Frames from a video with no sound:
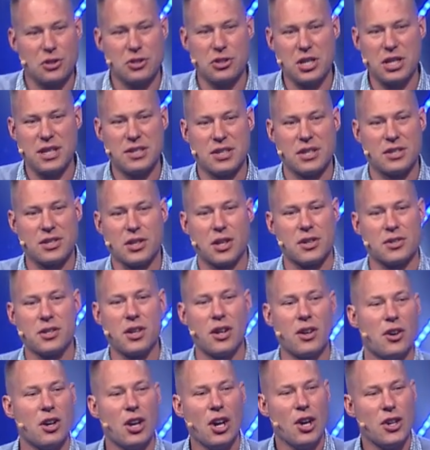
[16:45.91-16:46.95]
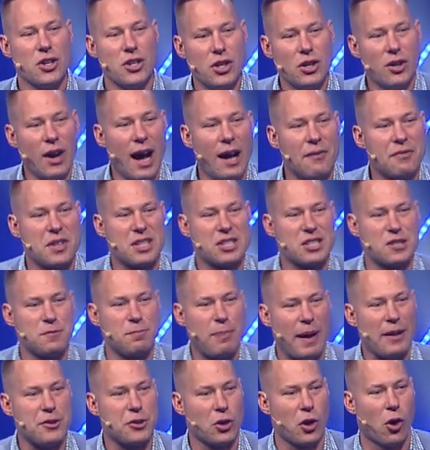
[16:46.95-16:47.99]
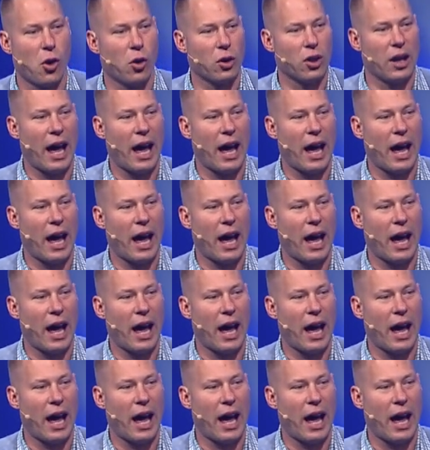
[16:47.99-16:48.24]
Jesus goes, no, you don't have to spend your whole